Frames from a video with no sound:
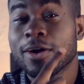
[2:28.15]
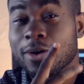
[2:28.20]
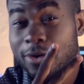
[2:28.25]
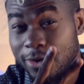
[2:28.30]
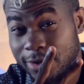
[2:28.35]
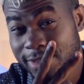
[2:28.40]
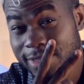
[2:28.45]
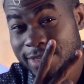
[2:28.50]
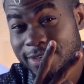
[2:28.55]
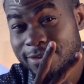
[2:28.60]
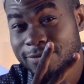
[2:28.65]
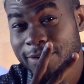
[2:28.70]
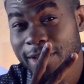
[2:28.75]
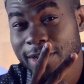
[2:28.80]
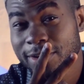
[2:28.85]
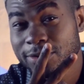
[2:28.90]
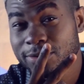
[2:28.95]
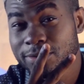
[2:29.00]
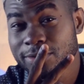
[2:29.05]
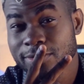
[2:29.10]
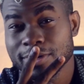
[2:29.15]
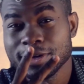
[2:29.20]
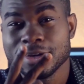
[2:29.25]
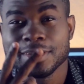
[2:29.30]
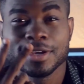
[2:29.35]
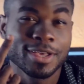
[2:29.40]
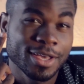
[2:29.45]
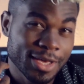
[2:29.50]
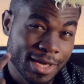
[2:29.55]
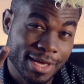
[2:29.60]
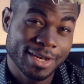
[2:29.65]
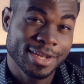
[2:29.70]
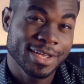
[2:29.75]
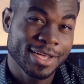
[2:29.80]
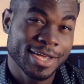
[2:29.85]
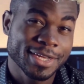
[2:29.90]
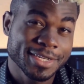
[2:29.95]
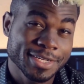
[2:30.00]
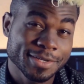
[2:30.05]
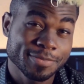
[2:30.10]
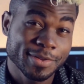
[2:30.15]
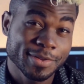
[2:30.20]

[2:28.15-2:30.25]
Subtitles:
content value, and a catchy